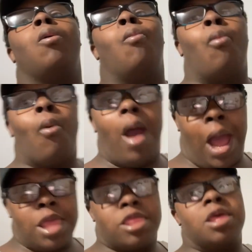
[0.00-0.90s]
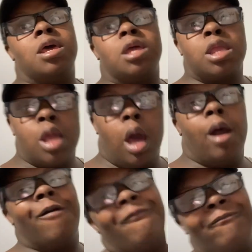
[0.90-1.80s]
watch
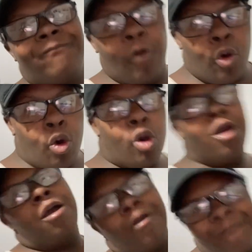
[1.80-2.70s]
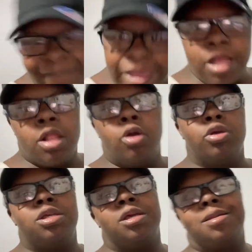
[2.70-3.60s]
the full
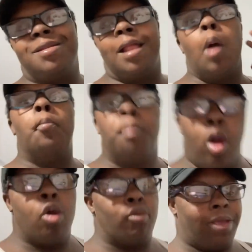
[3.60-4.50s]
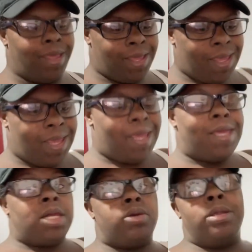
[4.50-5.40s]
videos in the boom.
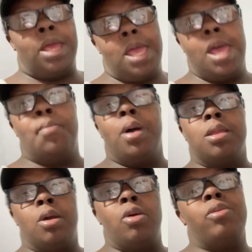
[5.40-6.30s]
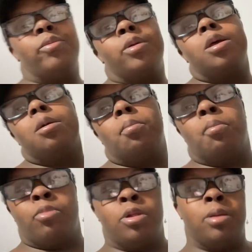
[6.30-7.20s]
And everybody know,
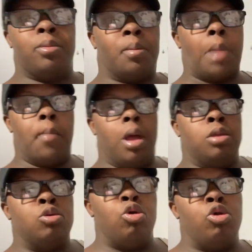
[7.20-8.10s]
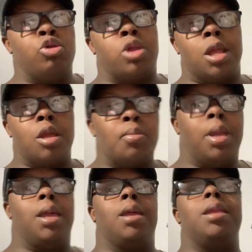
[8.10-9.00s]
my new channel
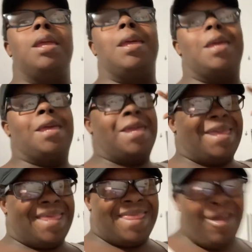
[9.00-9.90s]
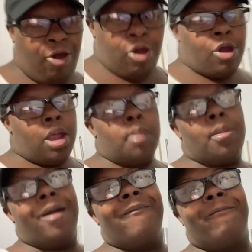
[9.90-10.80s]
man is all my